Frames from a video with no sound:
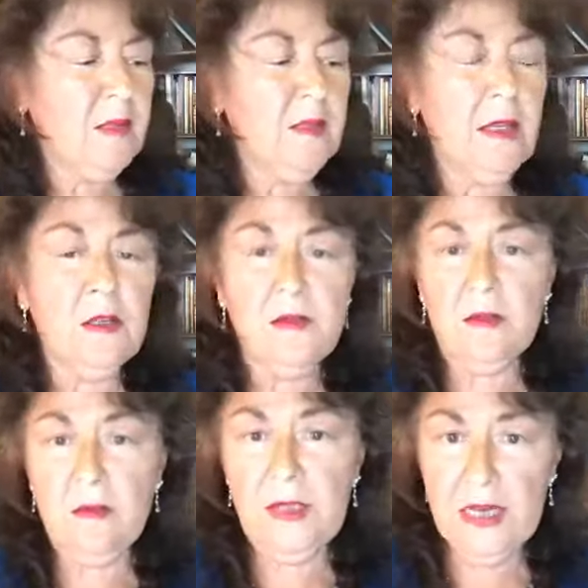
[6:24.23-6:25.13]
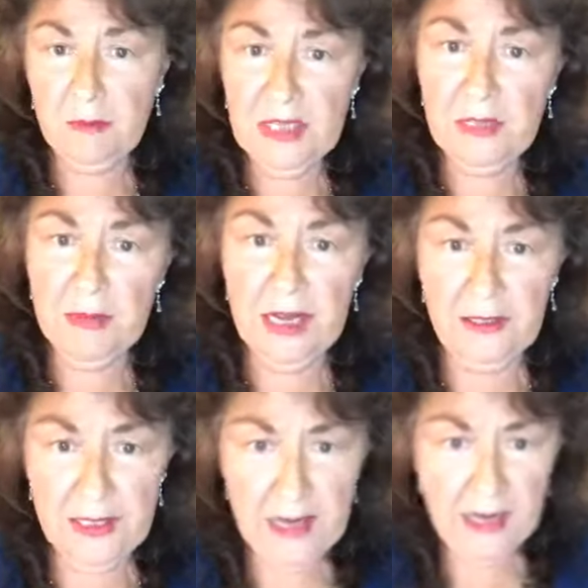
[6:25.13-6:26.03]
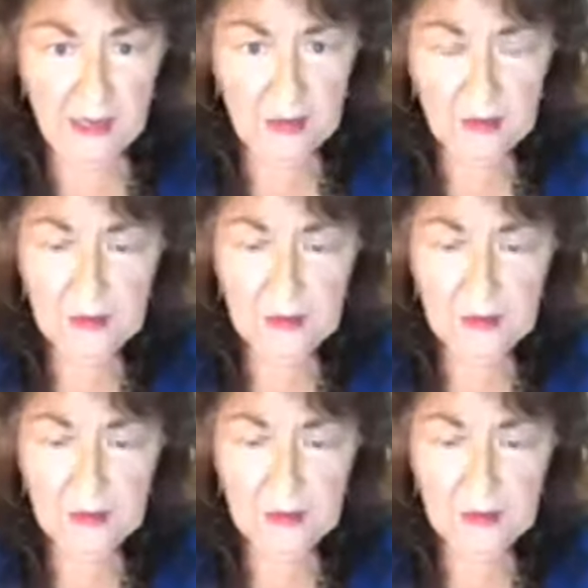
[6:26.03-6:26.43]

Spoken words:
Now, what I mean about that,